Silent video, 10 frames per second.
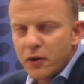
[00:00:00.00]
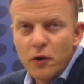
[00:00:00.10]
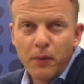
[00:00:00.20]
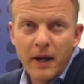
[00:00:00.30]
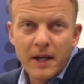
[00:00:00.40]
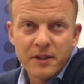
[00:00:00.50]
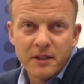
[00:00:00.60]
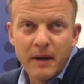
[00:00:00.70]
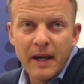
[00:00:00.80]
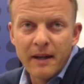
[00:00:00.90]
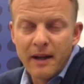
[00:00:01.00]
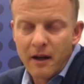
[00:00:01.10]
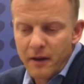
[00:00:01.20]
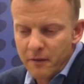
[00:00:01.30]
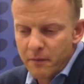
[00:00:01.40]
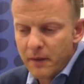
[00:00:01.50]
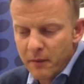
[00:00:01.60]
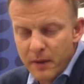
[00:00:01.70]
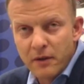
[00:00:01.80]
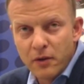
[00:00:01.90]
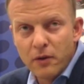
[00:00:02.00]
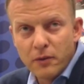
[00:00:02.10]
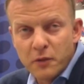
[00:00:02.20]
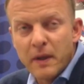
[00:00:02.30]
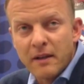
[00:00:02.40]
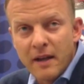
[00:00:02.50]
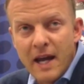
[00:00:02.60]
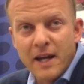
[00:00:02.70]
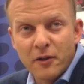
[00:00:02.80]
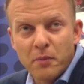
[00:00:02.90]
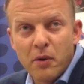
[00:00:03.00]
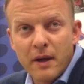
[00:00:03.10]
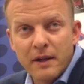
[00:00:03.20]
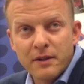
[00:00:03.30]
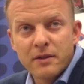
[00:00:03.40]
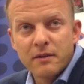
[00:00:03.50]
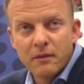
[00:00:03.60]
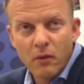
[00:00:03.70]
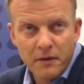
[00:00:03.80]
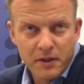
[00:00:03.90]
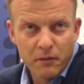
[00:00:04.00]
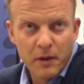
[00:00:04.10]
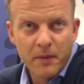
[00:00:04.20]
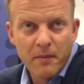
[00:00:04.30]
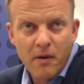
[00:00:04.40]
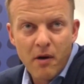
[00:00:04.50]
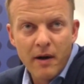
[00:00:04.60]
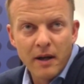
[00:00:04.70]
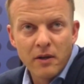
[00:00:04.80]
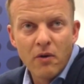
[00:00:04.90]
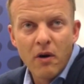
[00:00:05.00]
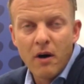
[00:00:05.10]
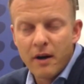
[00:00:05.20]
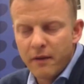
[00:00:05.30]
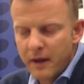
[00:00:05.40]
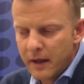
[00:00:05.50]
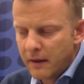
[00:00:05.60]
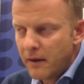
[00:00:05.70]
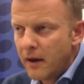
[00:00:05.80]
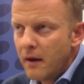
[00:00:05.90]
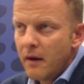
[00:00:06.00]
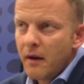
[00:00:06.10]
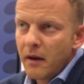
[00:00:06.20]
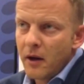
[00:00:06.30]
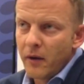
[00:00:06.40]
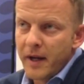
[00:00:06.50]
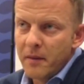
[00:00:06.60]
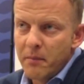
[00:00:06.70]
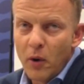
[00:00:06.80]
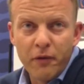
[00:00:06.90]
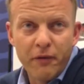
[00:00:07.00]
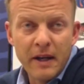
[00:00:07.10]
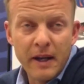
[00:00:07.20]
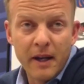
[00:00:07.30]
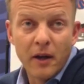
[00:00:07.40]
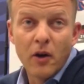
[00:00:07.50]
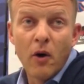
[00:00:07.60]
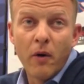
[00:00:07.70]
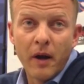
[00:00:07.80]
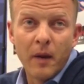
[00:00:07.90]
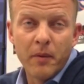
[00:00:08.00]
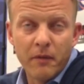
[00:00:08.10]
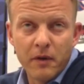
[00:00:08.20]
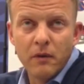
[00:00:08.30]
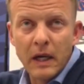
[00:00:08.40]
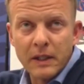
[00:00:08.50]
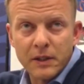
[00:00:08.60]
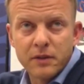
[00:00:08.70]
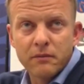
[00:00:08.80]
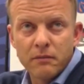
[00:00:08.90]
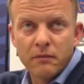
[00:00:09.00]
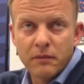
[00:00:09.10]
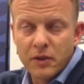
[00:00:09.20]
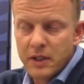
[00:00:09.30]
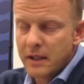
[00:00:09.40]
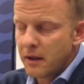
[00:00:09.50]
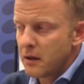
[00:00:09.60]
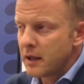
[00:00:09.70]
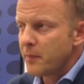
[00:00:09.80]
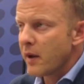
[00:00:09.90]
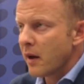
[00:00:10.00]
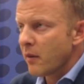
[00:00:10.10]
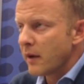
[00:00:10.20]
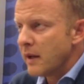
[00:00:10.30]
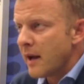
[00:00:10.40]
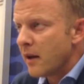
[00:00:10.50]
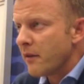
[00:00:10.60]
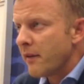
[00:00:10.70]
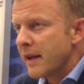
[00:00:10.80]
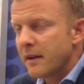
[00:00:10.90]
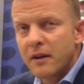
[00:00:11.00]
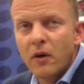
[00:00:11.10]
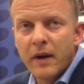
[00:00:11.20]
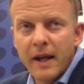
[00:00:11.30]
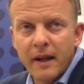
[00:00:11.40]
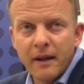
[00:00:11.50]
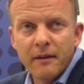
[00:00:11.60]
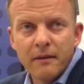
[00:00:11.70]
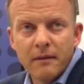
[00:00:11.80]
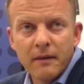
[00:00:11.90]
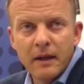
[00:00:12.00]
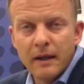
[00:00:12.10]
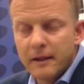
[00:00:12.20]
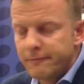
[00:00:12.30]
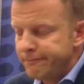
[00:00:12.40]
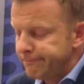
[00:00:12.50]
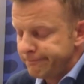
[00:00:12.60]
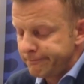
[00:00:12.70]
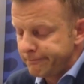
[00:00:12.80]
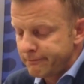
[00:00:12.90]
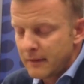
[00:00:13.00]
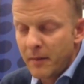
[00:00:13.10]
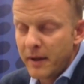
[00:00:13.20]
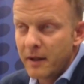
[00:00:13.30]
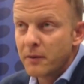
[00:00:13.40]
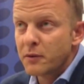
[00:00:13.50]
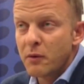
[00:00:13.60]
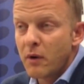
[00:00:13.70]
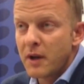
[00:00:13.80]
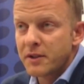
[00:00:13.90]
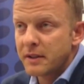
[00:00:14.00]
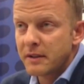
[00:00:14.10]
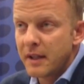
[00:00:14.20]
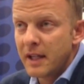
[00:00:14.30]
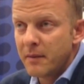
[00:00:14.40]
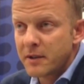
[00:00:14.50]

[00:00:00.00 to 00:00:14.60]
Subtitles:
The two plays he's made now, they've been two spectacular plays. Obviously ripping the ball out of UConn and then, you know, getting both feet in and going up. And if you guys see the clip there where he elevated to go get it, I mean, we watched it as a team.